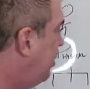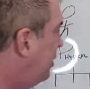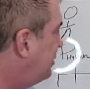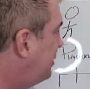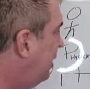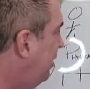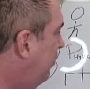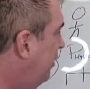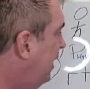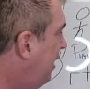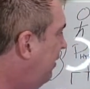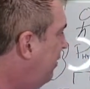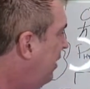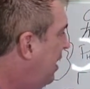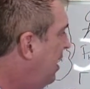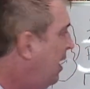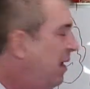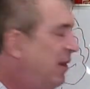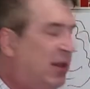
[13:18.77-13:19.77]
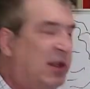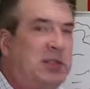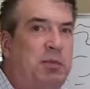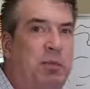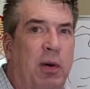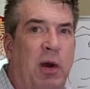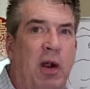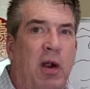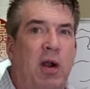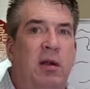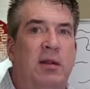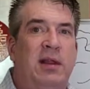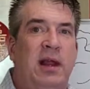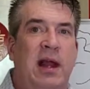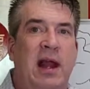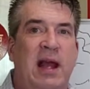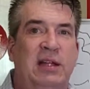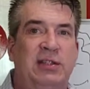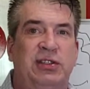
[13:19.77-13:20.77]
person, we have this part
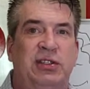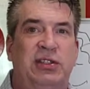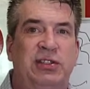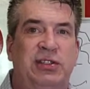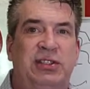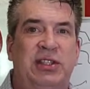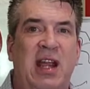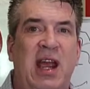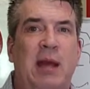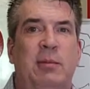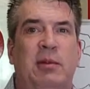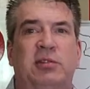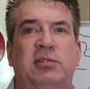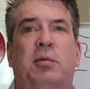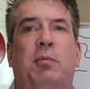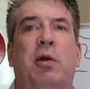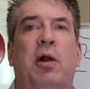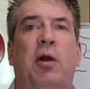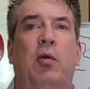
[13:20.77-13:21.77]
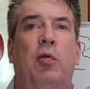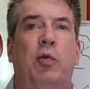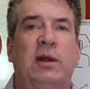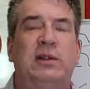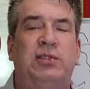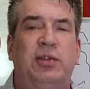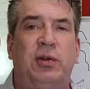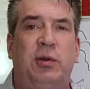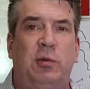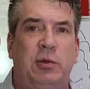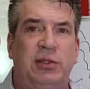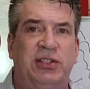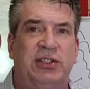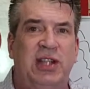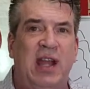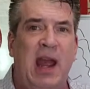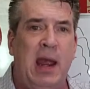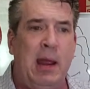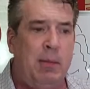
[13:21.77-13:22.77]
that has shame. There's a part of Richard with
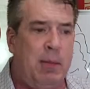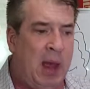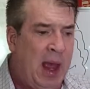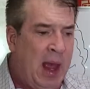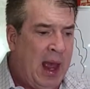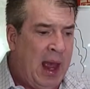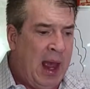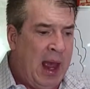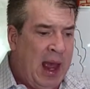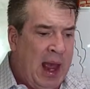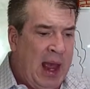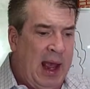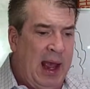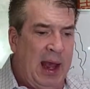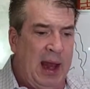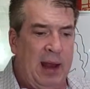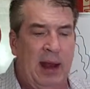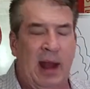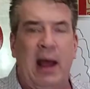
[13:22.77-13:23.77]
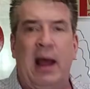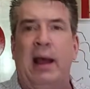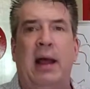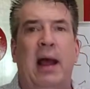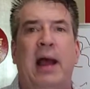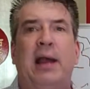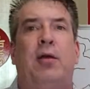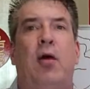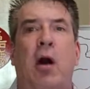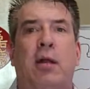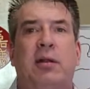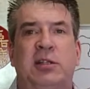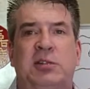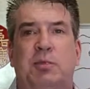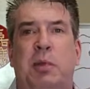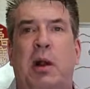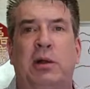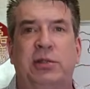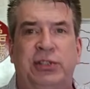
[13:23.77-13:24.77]
shame. And I call this
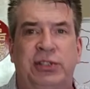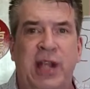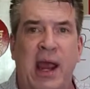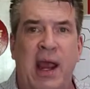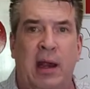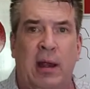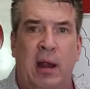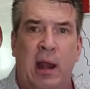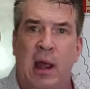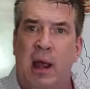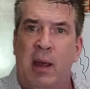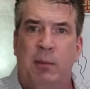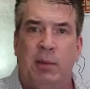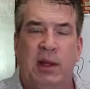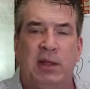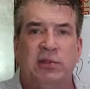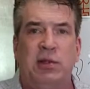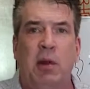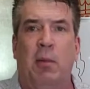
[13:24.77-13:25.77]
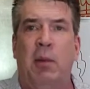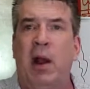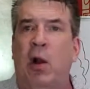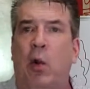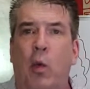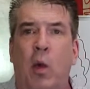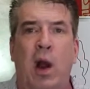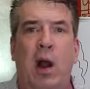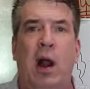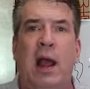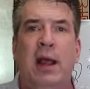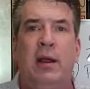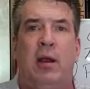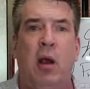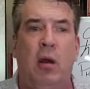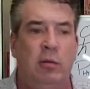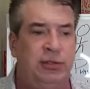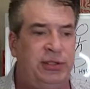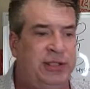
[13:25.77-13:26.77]
part shame because no matter where I
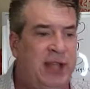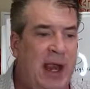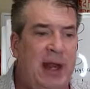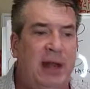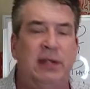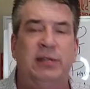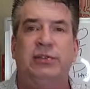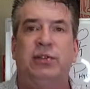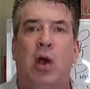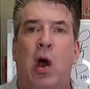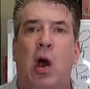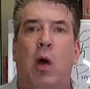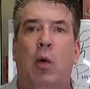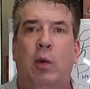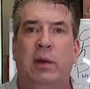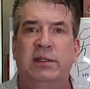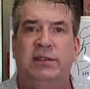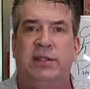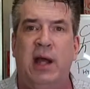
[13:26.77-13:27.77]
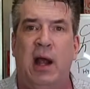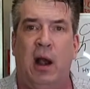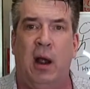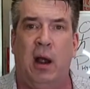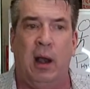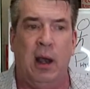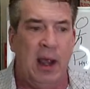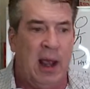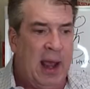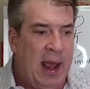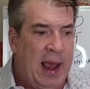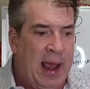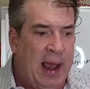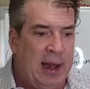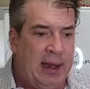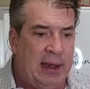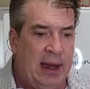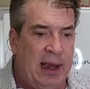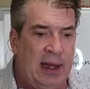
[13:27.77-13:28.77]
go, shame is always there.
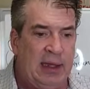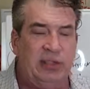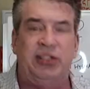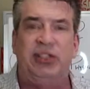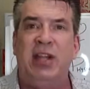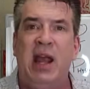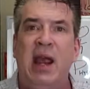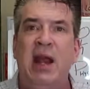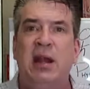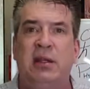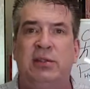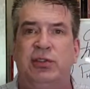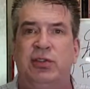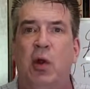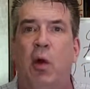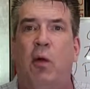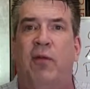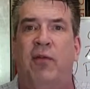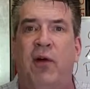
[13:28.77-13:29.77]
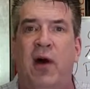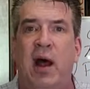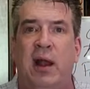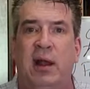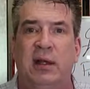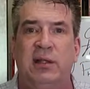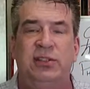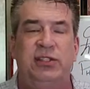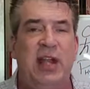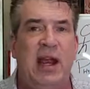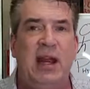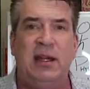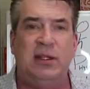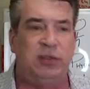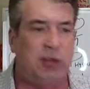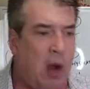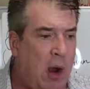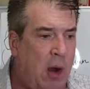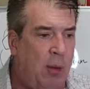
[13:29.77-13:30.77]
And, and shame is no fun. Shame
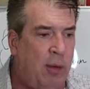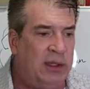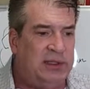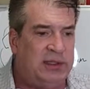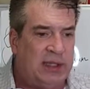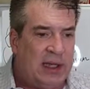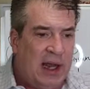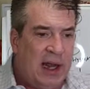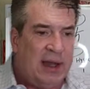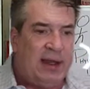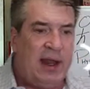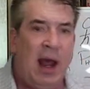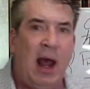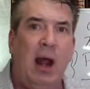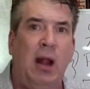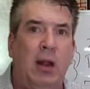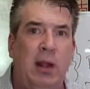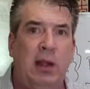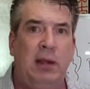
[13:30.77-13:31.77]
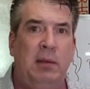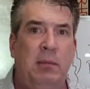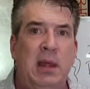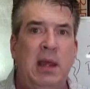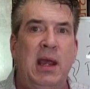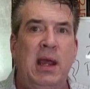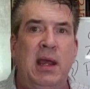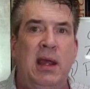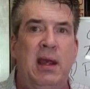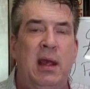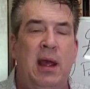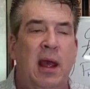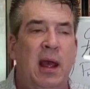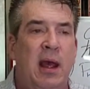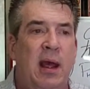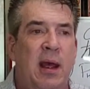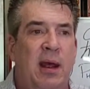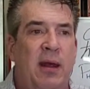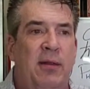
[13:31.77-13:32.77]
is always telling me
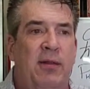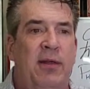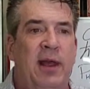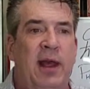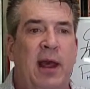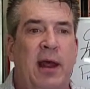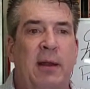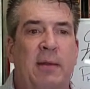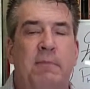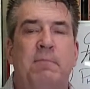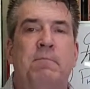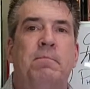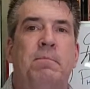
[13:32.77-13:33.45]
that